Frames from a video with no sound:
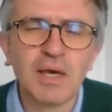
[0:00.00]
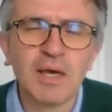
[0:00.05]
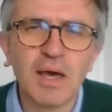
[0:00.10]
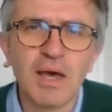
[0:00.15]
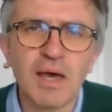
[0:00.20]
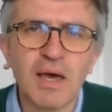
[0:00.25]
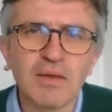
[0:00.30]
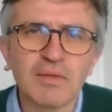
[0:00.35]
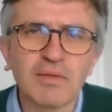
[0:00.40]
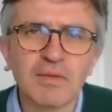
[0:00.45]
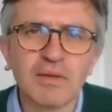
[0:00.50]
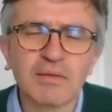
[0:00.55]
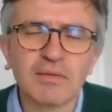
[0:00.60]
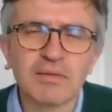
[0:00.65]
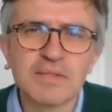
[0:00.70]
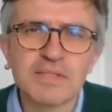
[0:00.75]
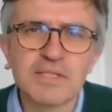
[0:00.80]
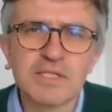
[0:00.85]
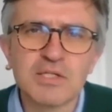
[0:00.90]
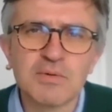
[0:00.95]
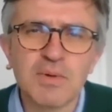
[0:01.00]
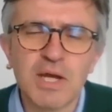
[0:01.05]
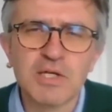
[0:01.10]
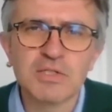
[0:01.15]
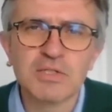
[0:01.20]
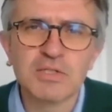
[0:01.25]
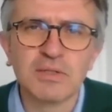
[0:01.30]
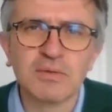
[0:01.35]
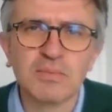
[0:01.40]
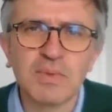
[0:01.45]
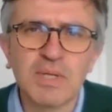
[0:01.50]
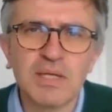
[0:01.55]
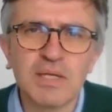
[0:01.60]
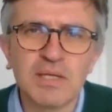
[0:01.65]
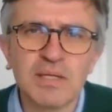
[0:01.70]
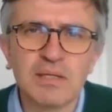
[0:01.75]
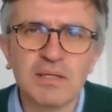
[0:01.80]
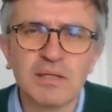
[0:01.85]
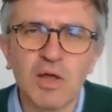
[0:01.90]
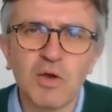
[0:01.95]
the situation that
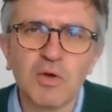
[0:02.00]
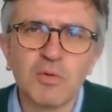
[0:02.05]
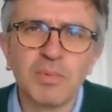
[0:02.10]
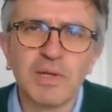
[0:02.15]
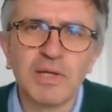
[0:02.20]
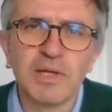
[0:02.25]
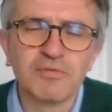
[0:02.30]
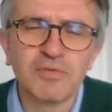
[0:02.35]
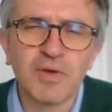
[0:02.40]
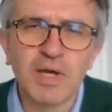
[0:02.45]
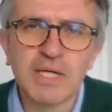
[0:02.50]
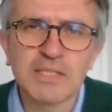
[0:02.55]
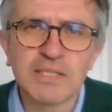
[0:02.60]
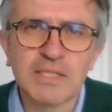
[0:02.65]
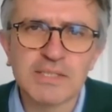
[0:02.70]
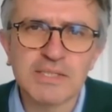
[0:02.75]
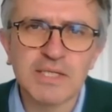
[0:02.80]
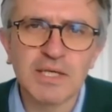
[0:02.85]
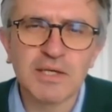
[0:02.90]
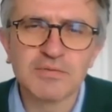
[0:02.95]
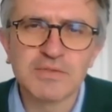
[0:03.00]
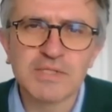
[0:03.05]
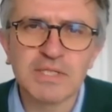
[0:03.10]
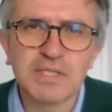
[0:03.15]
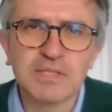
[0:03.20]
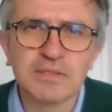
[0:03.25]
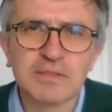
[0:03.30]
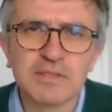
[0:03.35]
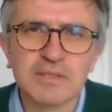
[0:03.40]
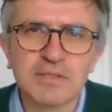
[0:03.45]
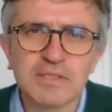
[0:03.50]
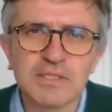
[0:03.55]
we globally find ourselves in?